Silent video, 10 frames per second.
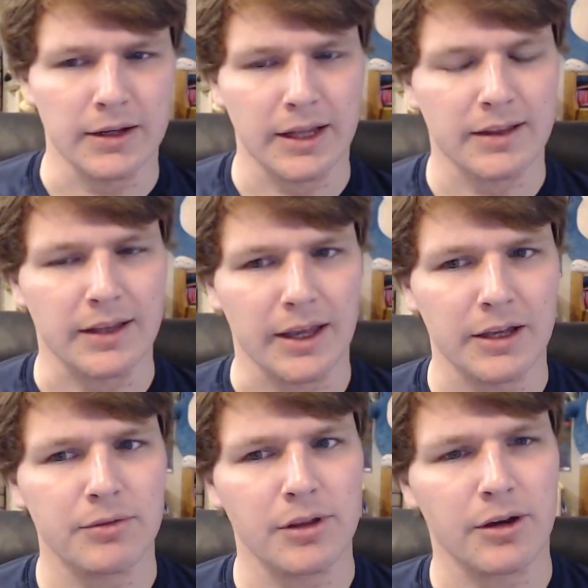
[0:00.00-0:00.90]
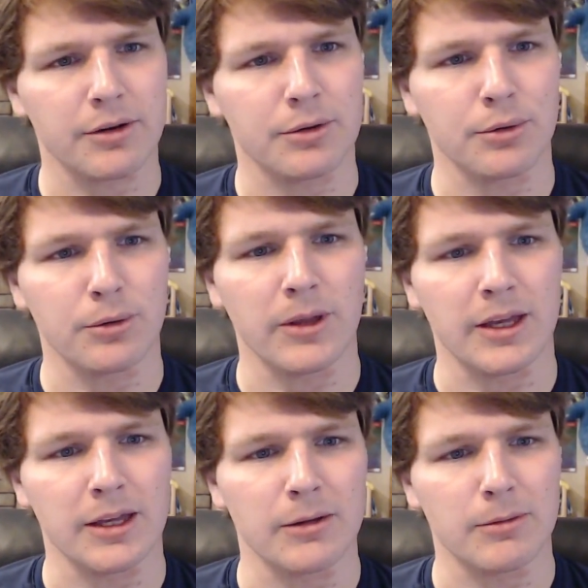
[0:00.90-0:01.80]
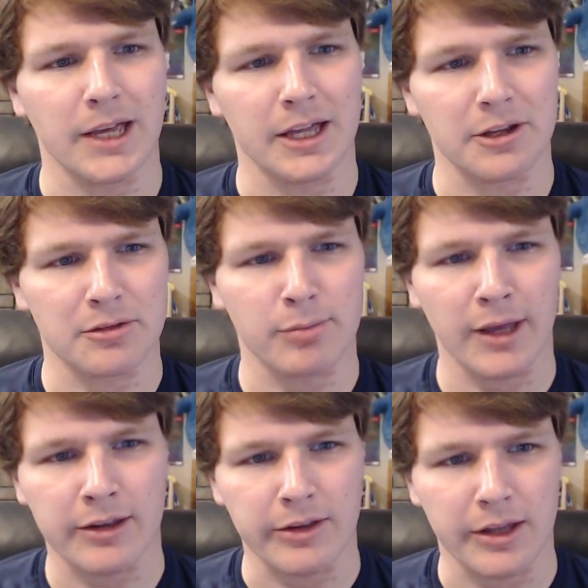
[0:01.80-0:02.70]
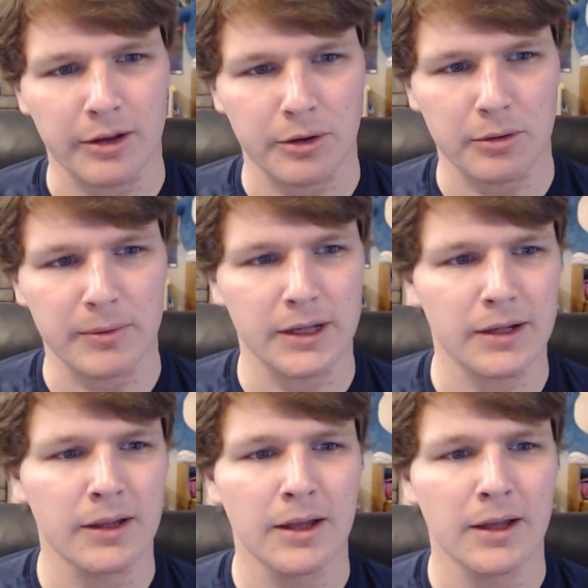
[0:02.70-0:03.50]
At the end of the article, they kind of speculate a little bit,